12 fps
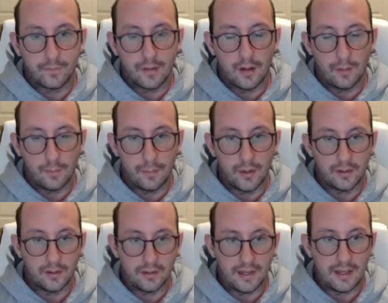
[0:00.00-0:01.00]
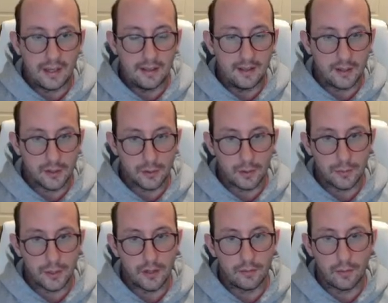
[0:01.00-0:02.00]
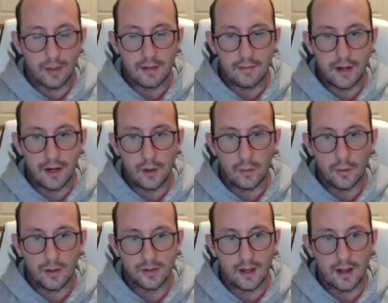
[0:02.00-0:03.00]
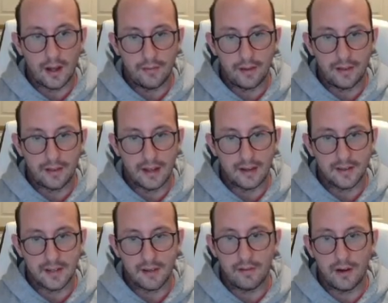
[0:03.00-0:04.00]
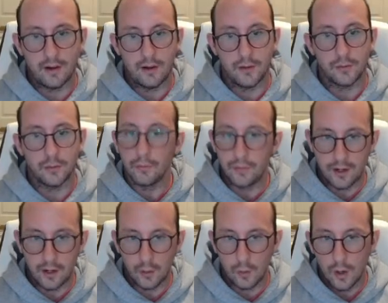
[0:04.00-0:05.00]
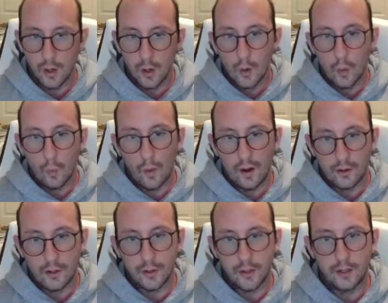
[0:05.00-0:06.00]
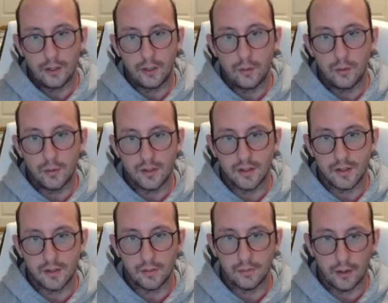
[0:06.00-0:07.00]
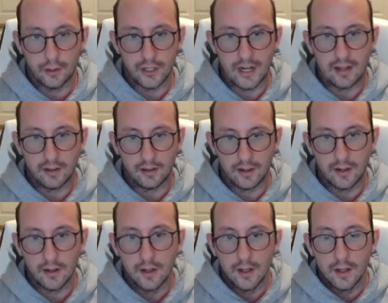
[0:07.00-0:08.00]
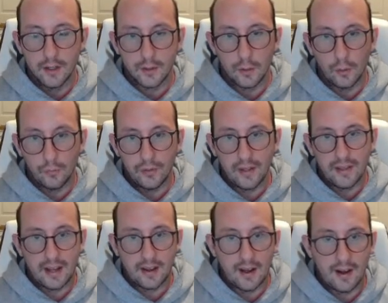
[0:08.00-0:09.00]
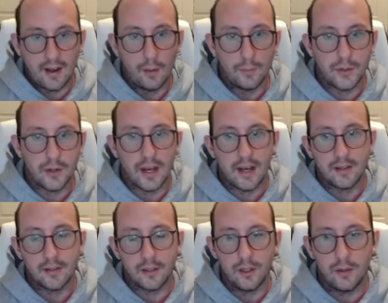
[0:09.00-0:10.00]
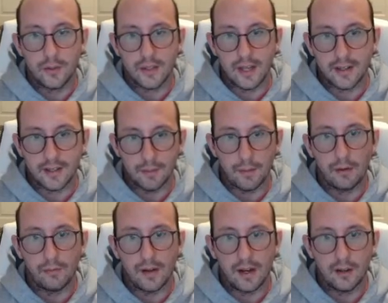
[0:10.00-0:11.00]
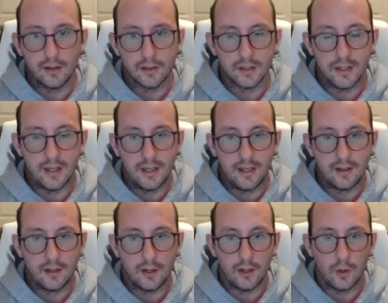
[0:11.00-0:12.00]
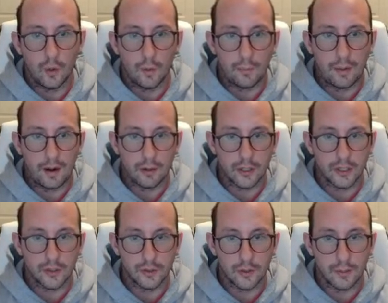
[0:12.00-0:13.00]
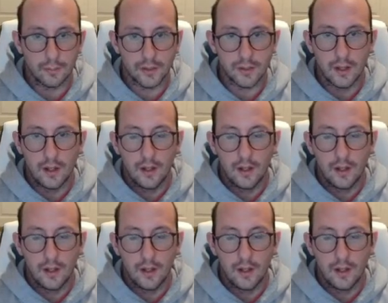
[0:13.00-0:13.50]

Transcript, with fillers: I'll be putting the link in the description for that video, because I think that is a very useful video where you can use this functionality. So hopefully that kind of helps you guys use X M L files in your PowerShell scripts.